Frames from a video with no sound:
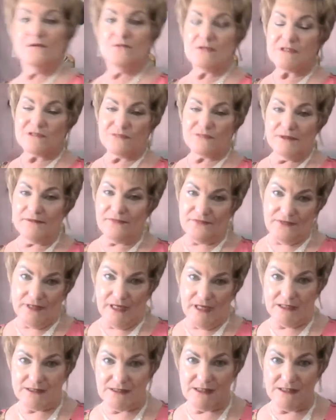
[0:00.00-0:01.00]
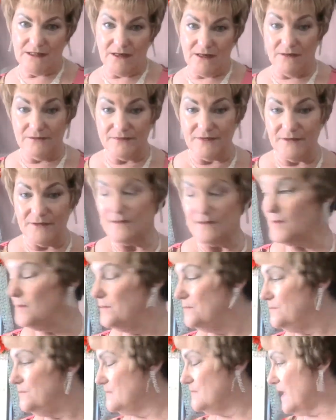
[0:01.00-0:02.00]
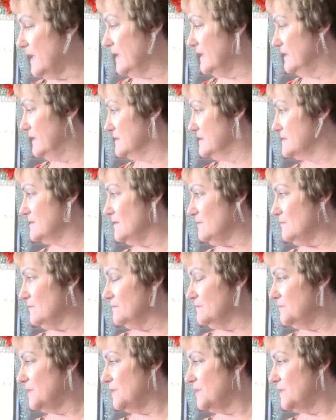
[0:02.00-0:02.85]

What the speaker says: it was reflecting off of I had something